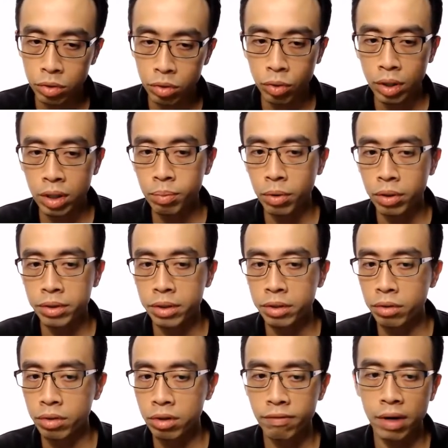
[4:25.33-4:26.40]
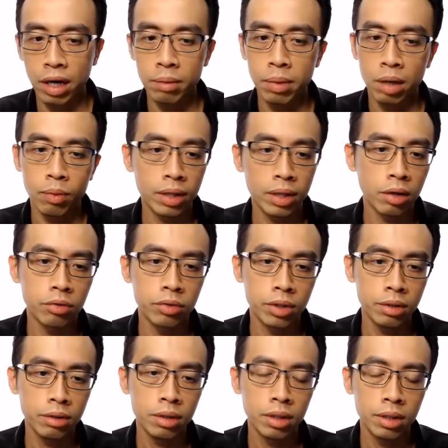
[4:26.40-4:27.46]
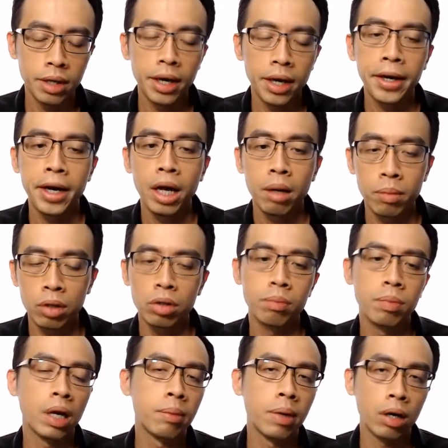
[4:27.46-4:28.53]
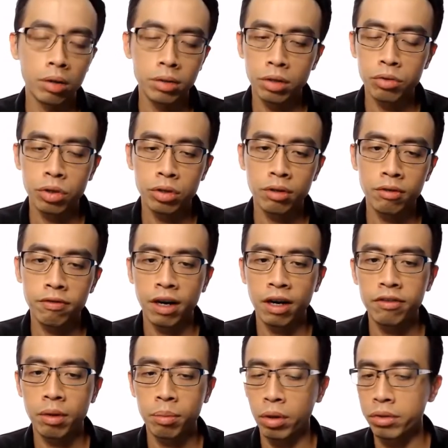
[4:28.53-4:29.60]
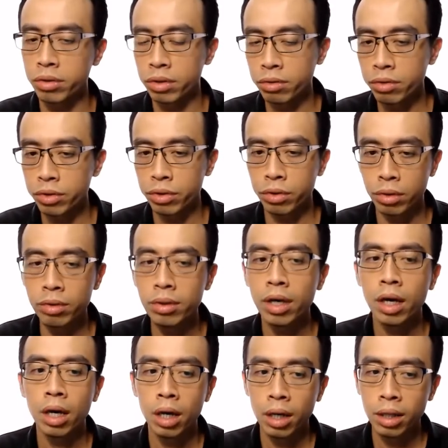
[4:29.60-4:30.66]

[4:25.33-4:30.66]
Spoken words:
So 20.0 divided by 1000 multiplied by concentration 5.00.